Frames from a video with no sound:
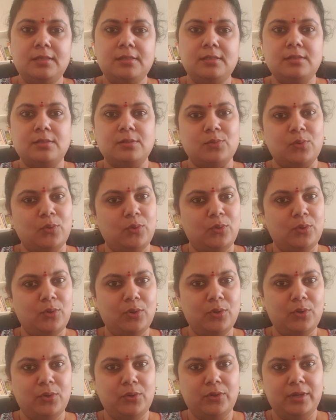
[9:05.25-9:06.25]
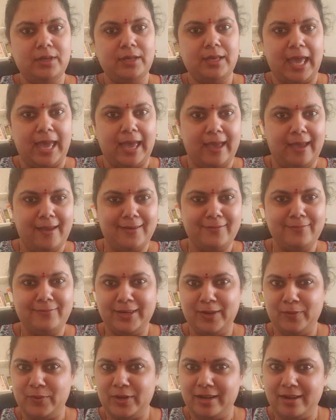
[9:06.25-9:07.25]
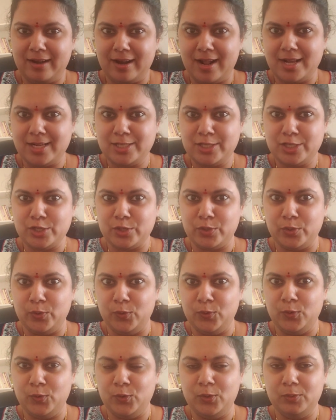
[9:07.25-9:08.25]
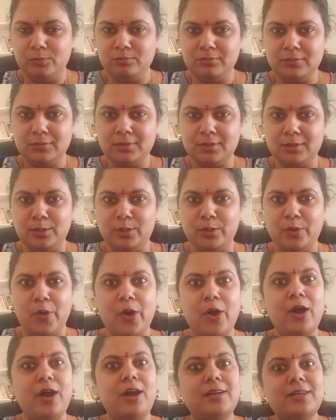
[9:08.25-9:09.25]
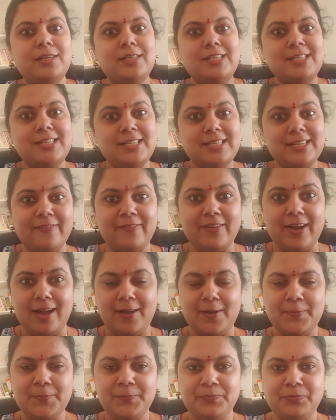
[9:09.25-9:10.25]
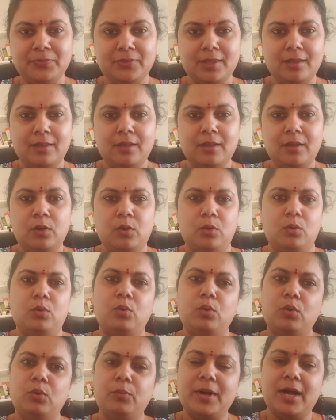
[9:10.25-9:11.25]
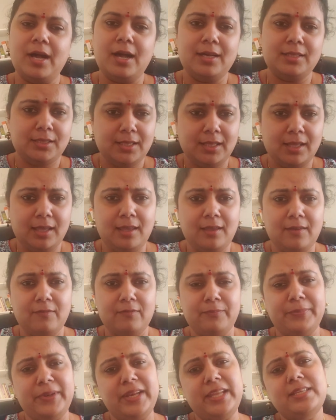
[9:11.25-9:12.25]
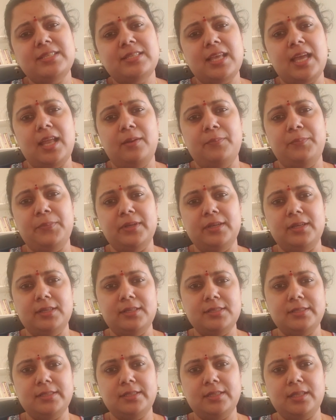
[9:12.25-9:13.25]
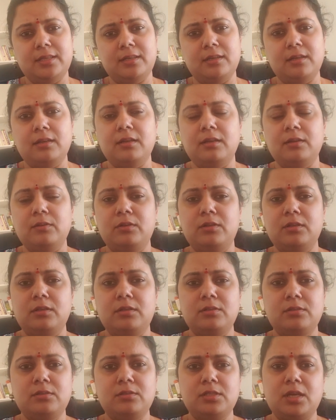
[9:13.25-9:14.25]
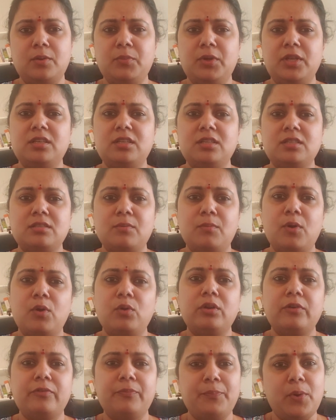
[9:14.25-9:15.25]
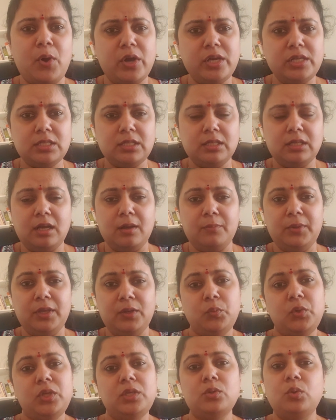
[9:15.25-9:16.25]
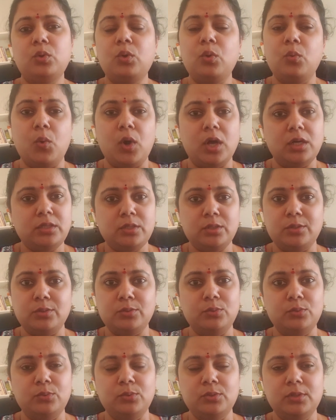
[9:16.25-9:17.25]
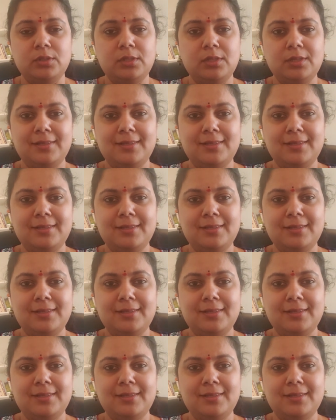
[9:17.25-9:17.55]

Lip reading: So everyone rushed to whom? Lord Shiva. Oh Mahadev, please help us. There are the tremendous amount of poison coming. We don't know what to do.